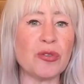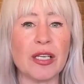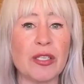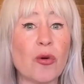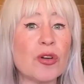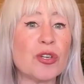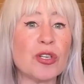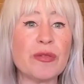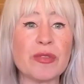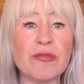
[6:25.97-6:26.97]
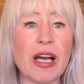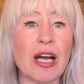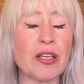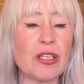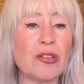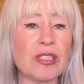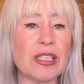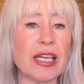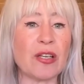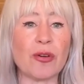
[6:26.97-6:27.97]
your dreams and values, and
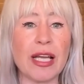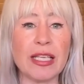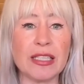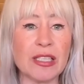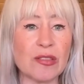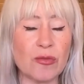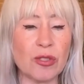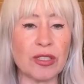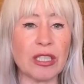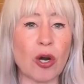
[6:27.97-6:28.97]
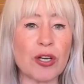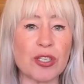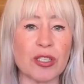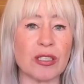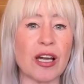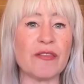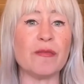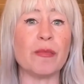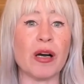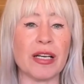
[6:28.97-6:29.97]
they create this really larger than life
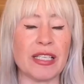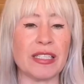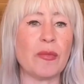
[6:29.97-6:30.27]
bond.